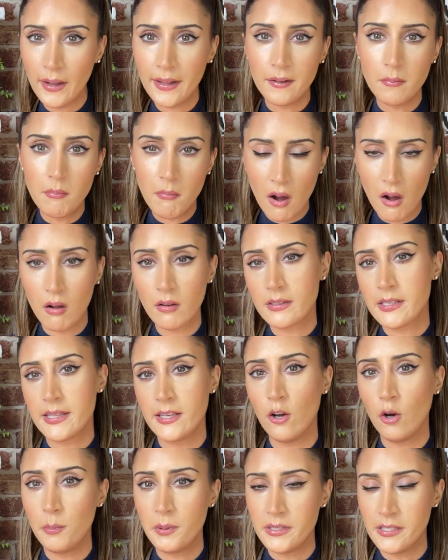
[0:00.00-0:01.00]
and marks the
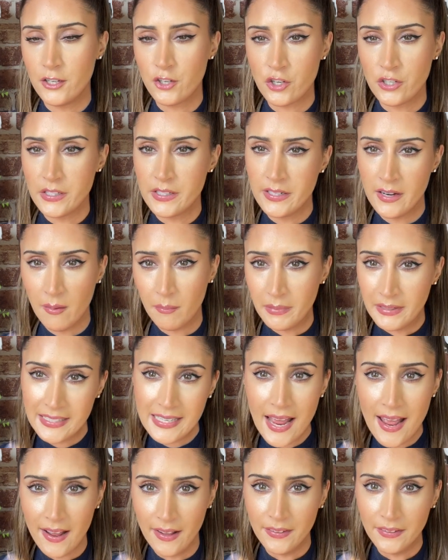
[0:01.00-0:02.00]
opposition's number
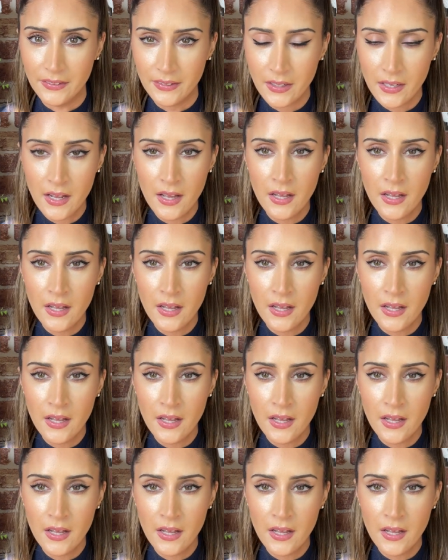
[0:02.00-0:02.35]
10.